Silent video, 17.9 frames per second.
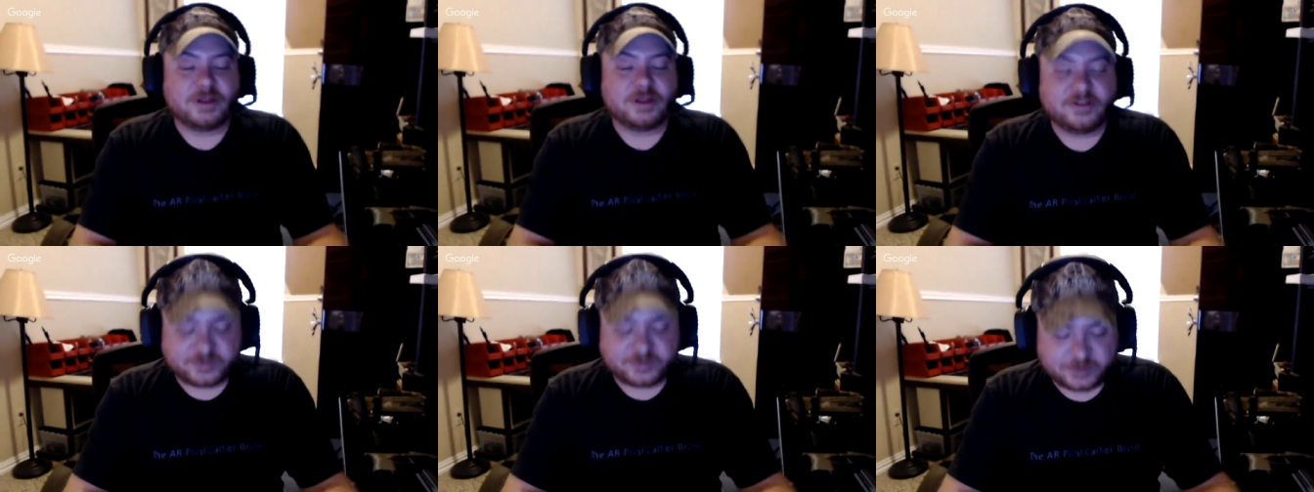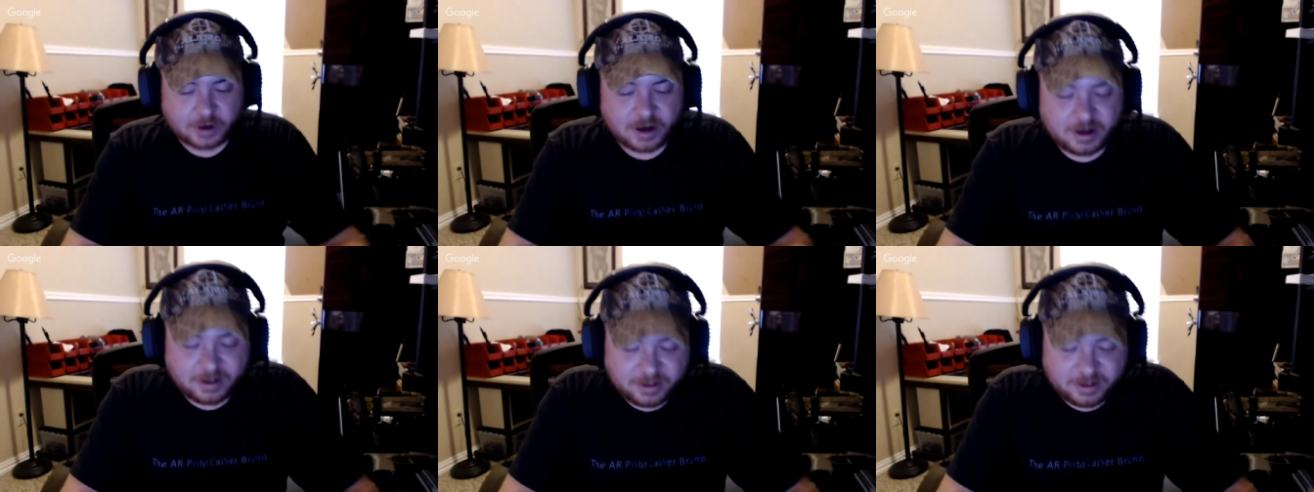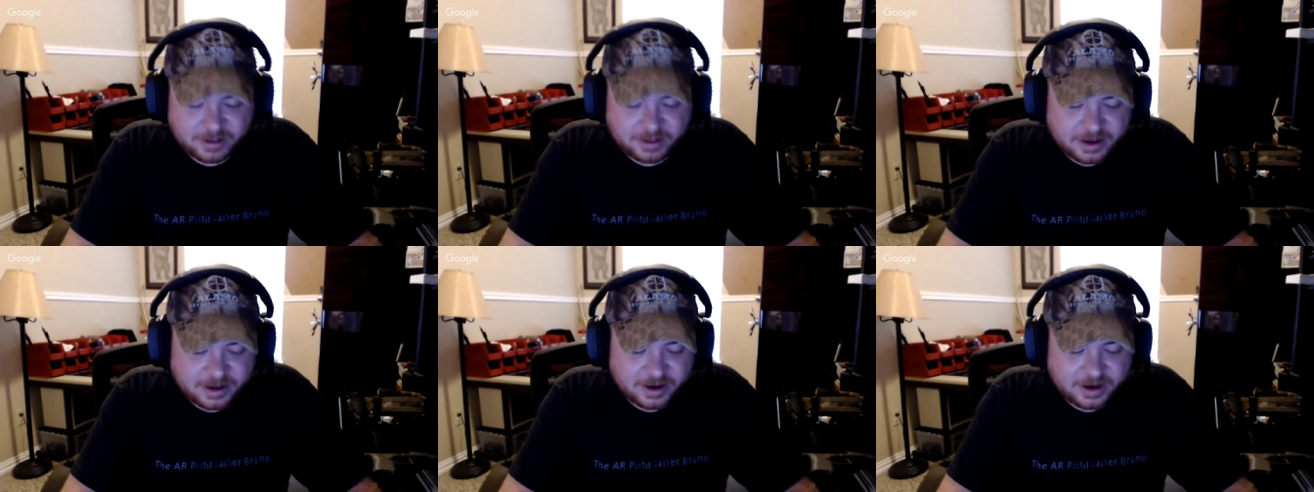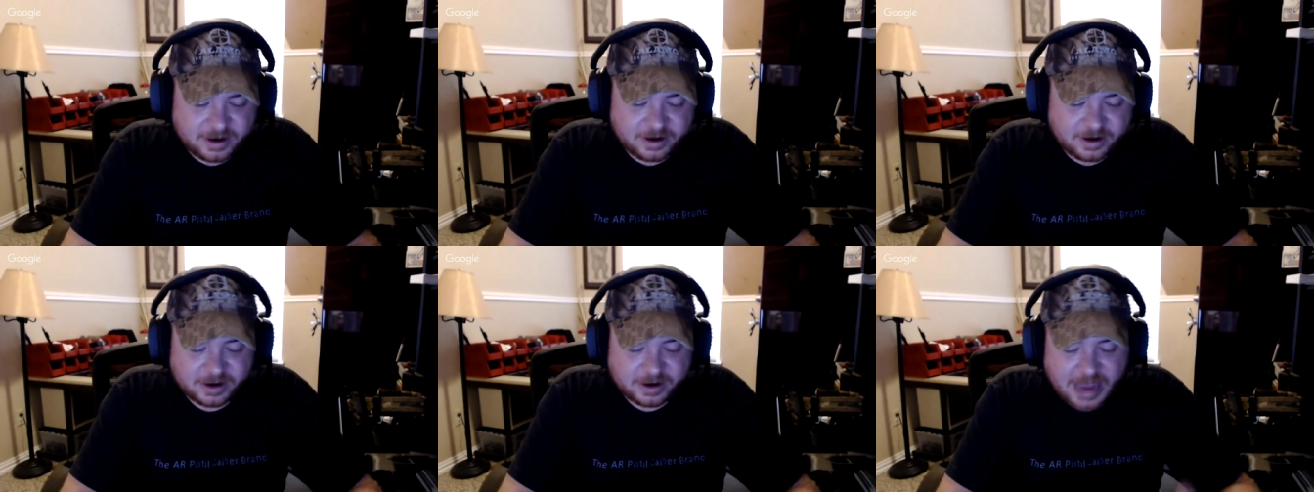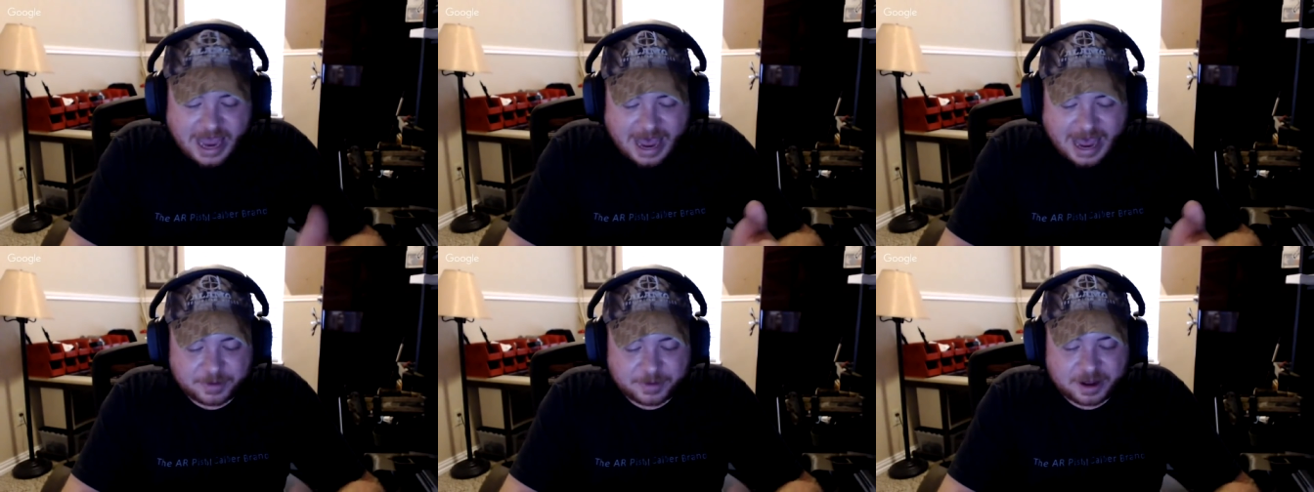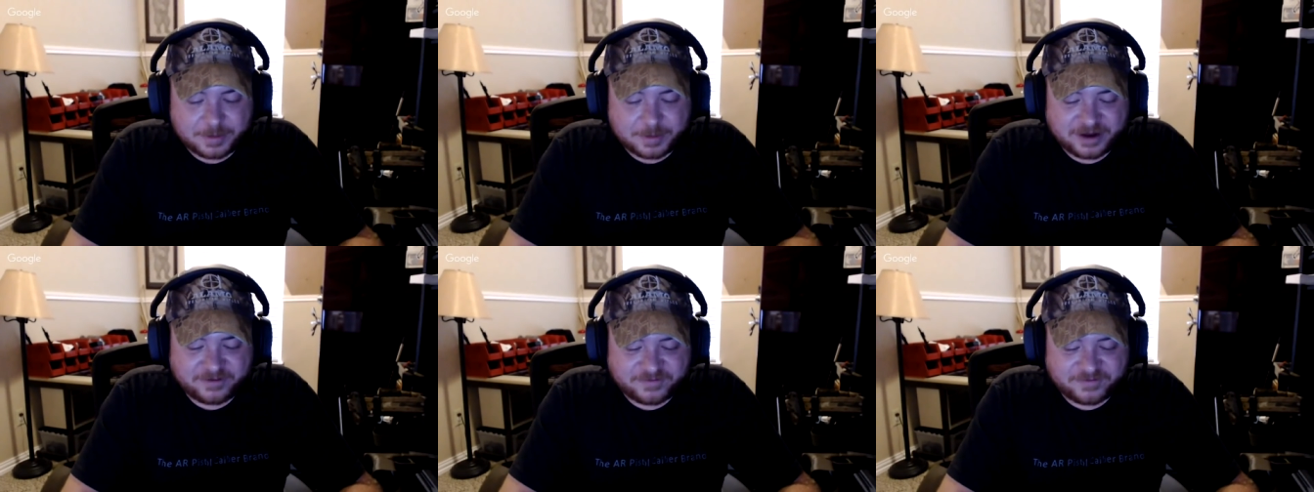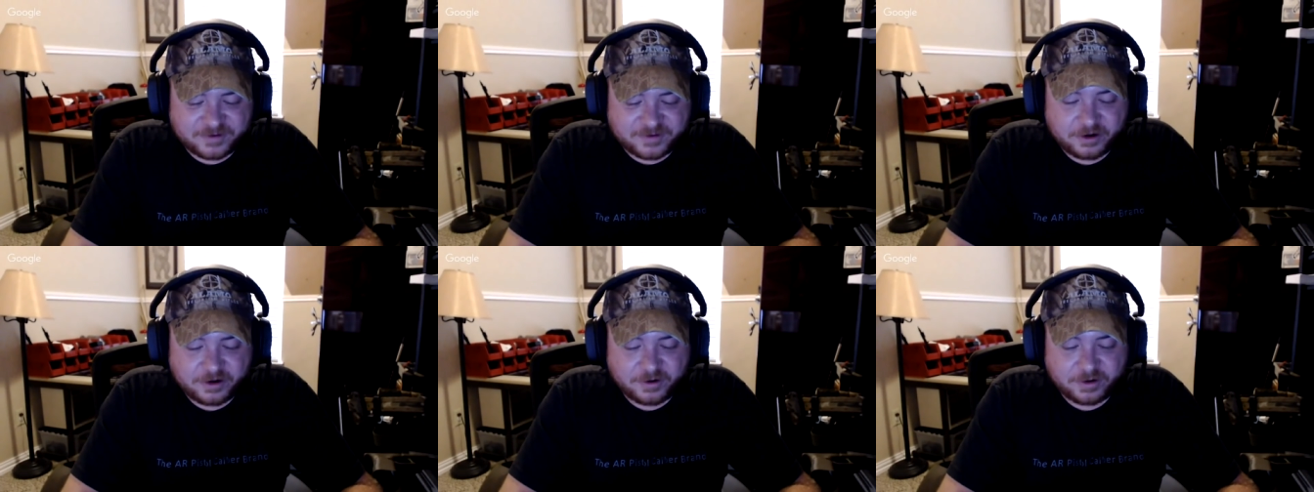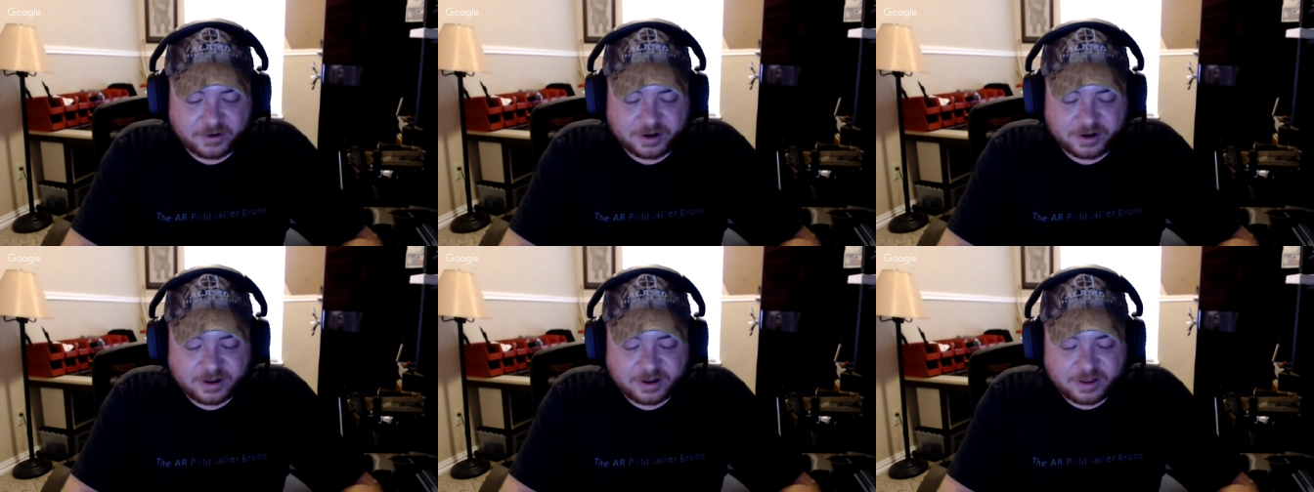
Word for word: install a app on my phone